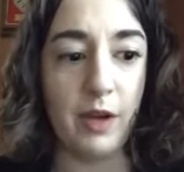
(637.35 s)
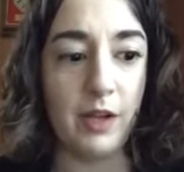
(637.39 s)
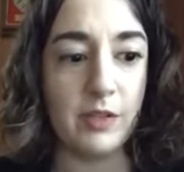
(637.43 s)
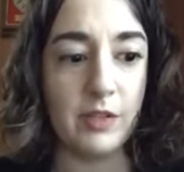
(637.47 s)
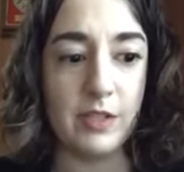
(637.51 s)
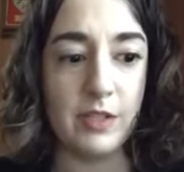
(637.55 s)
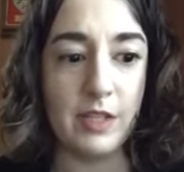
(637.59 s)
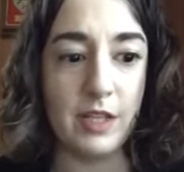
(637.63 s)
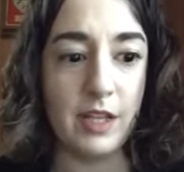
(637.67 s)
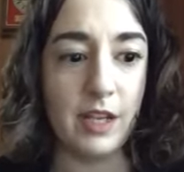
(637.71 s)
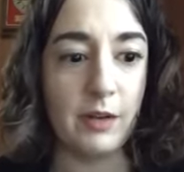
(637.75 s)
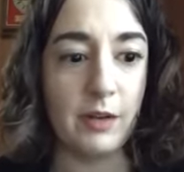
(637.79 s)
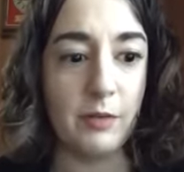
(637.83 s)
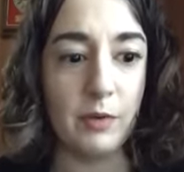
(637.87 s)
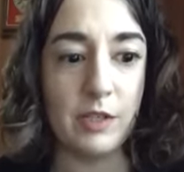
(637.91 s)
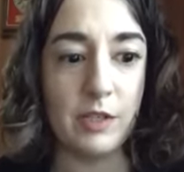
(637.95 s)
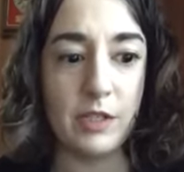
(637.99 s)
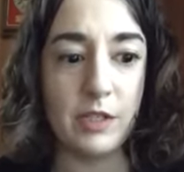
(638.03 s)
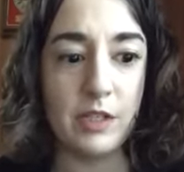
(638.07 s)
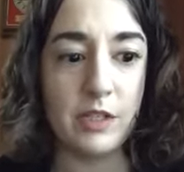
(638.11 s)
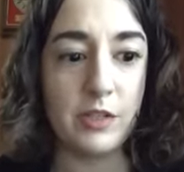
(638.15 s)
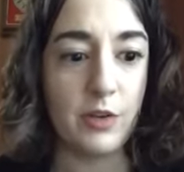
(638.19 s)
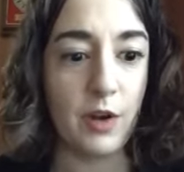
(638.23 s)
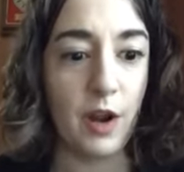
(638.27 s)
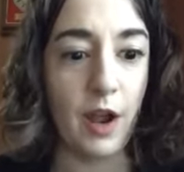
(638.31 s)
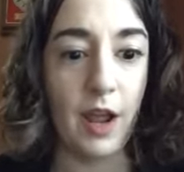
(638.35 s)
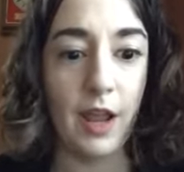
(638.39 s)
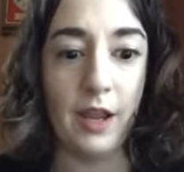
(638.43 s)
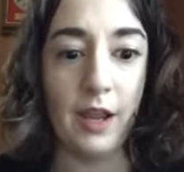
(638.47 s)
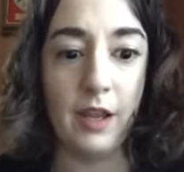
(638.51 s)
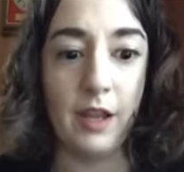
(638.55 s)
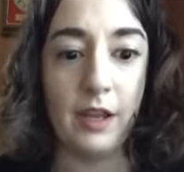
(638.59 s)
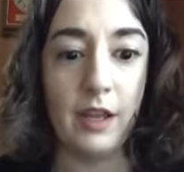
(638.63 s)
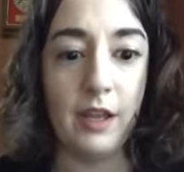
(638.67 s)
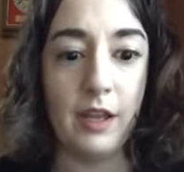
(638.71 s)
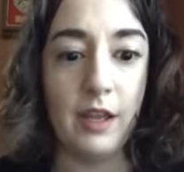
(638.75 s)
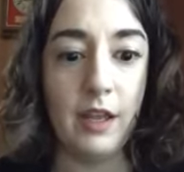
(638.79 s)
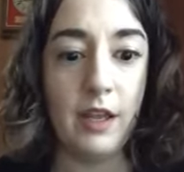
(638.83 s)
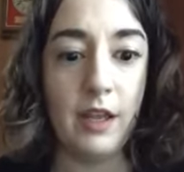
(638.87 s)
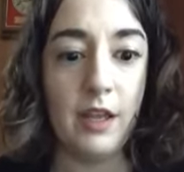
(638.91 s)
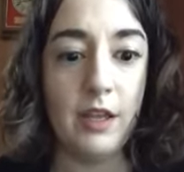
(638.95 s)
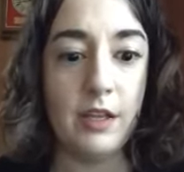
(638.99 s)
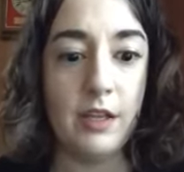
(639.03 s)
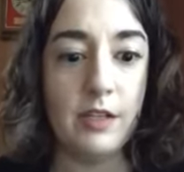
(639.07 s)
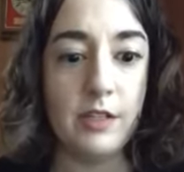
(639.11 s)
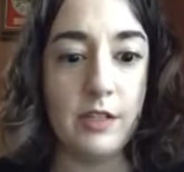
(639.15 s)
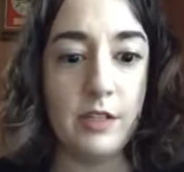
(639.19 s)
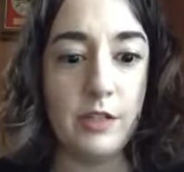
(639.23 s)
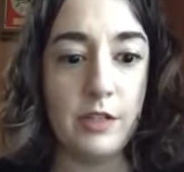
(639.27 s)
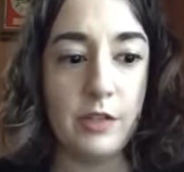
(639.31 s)
She's like, "We're just trying
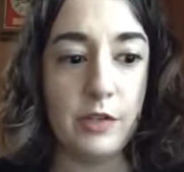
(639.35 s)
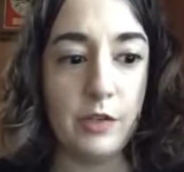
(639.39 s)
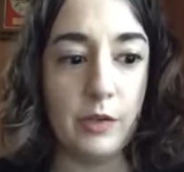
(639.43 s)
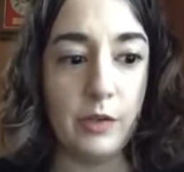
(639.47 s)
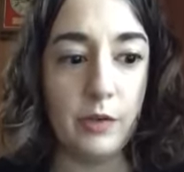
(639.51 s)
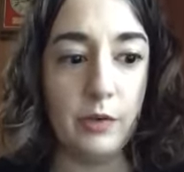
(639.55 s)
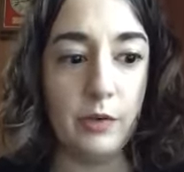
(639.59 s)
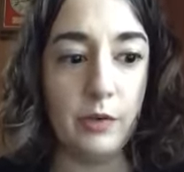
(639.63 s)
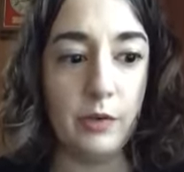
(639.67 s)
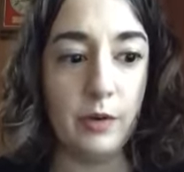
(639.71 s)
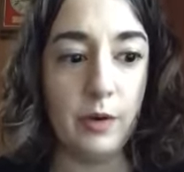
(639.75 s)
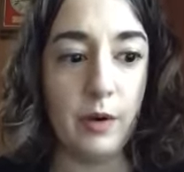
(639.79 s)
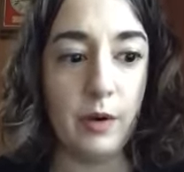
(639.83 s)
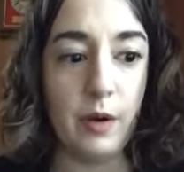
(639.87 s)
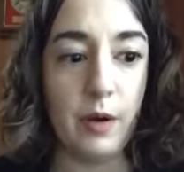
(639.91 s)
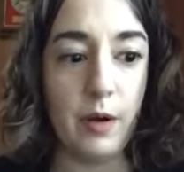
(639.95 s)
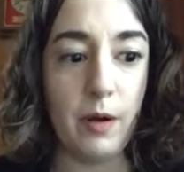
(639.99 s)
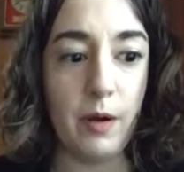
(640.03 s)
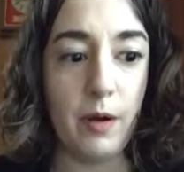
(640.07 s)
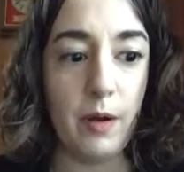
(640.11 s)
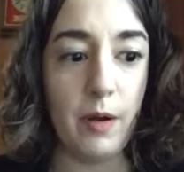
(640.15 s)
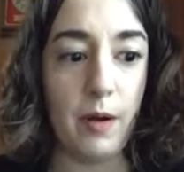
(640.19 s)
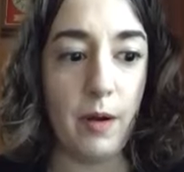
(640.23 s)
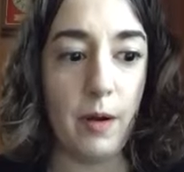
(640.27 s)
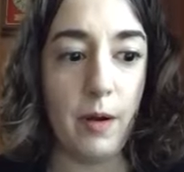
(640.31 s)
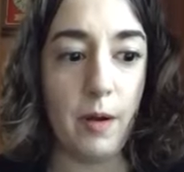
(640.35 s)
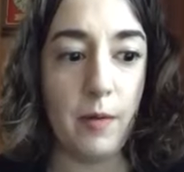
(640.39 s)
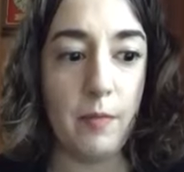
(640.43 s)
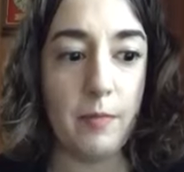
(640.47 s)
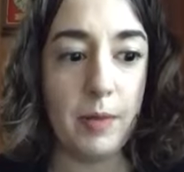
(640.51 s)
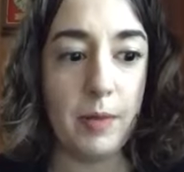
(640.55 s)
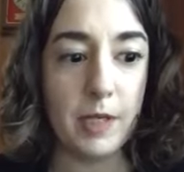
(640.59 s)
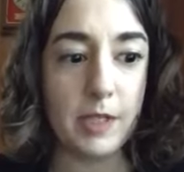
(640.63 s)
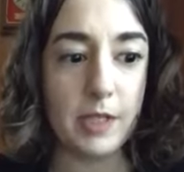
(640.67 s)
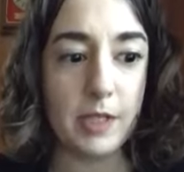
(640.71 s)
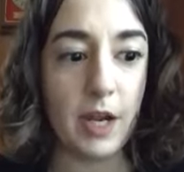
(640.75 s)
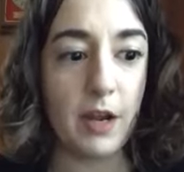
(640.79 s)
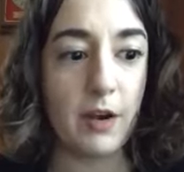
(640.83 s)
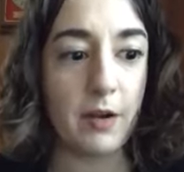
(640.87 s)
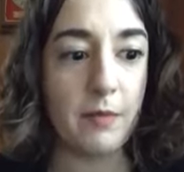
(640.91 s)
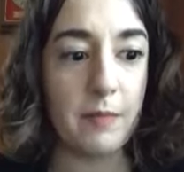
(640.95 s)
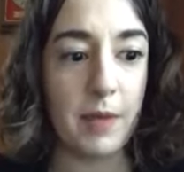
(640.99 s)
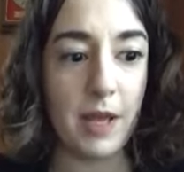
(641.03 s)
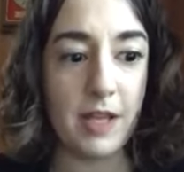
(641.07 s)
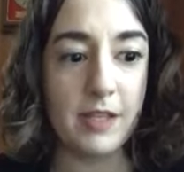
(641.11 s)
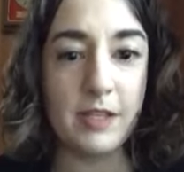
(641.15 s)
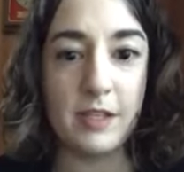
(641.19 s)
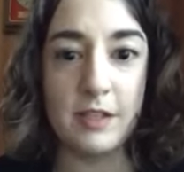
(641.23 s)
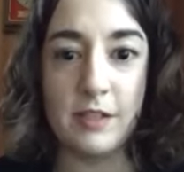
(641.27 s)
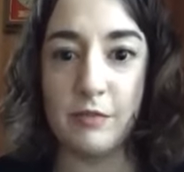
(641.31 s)
to push out a
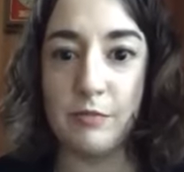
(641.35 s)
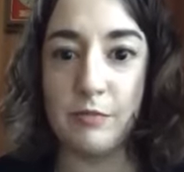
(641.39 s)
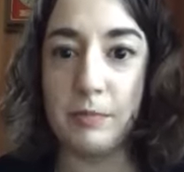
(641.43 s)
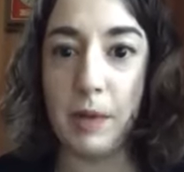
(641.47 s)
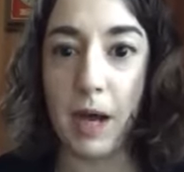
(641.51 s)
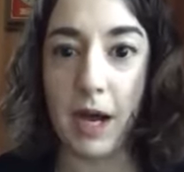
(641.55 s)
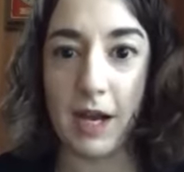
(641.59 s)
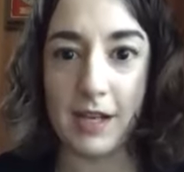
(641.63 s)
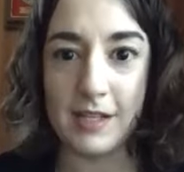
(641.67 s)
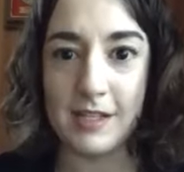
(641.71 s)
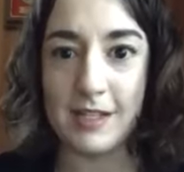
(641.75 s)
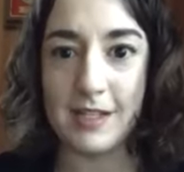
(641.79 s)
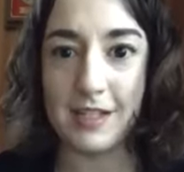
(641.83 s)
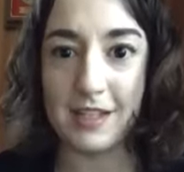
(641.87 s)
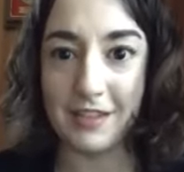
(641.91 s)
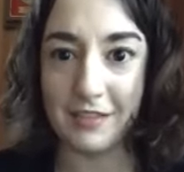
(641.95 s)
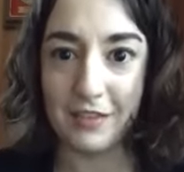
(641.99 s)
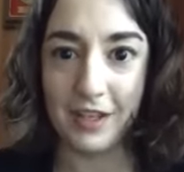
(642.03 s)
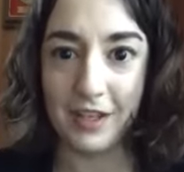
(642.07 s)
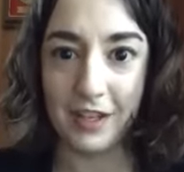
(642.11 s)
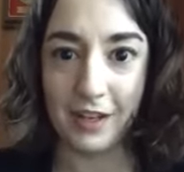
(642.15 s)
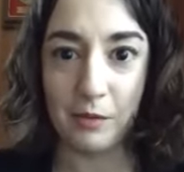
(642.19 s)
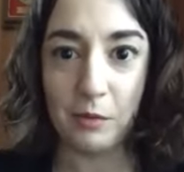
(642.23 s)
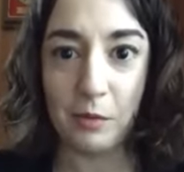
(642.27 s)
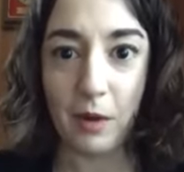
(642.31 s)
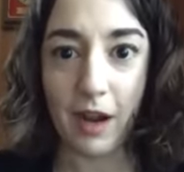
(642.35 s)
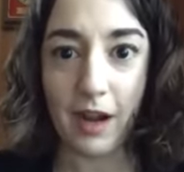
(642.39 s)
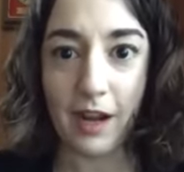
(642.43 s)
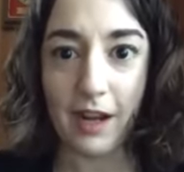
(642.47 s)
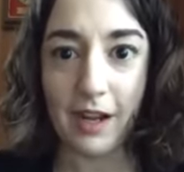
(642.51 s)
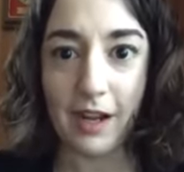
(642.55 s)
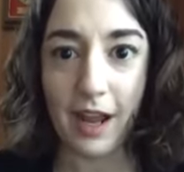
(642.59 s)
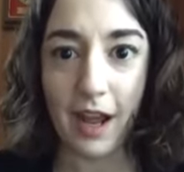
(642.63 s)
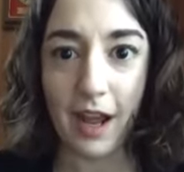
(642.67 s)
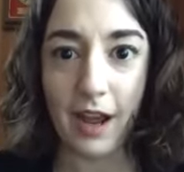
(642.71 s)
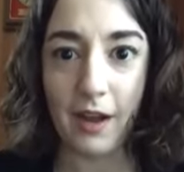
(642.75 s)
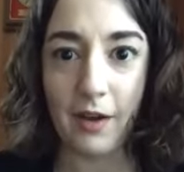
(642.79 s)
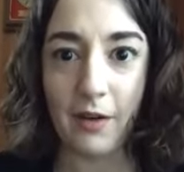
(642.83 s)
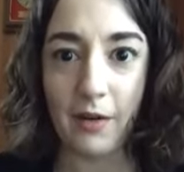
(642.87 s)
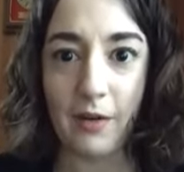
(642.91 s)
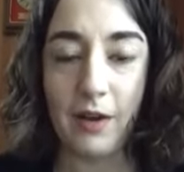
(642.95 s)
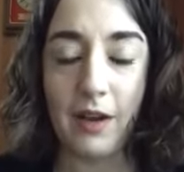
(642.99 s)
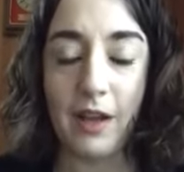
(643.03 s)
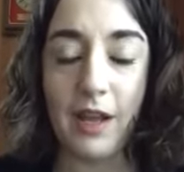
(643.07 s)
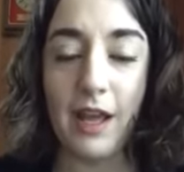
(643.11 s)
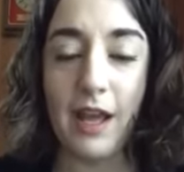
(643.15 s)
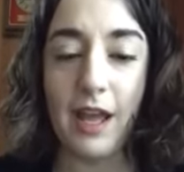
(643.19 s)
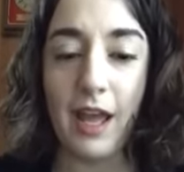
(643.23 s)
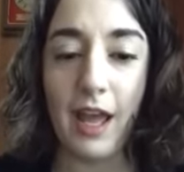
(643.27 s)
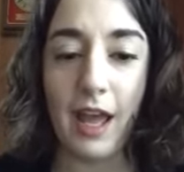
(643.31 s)
message of positivity right now,"
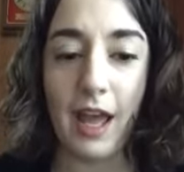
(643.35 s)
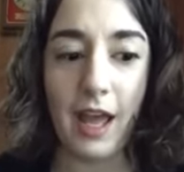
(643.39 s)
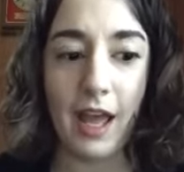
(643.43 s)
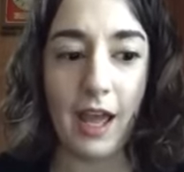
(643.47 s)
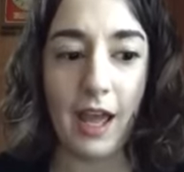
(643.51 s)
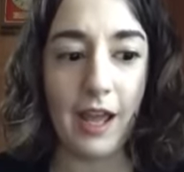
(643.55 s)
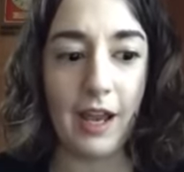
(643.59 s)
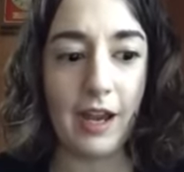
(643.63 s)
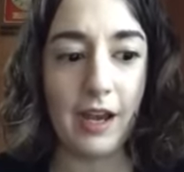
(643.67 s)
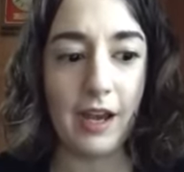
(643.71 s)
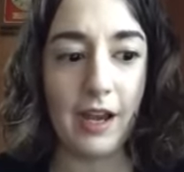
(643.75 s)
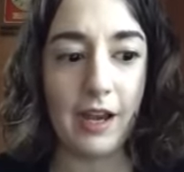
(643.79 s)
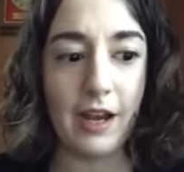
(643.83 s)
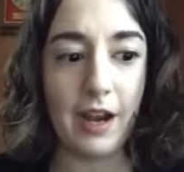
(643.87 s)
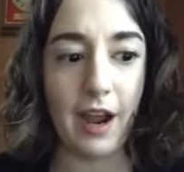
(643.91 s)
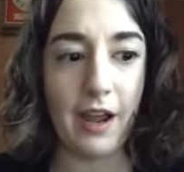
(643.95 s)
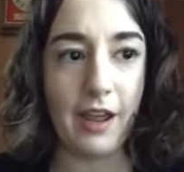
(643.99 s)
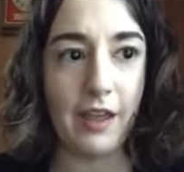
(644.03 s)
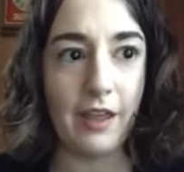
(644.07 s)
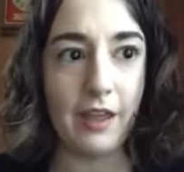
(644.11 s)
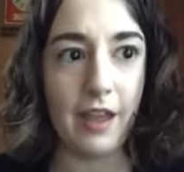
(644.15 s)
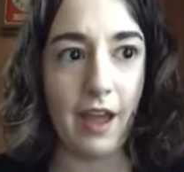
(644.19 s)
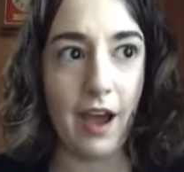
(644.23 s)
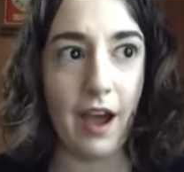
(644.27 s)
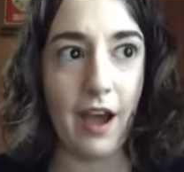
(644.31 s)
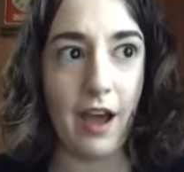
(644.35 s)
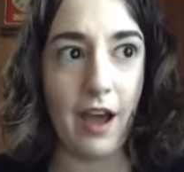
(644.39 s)
and I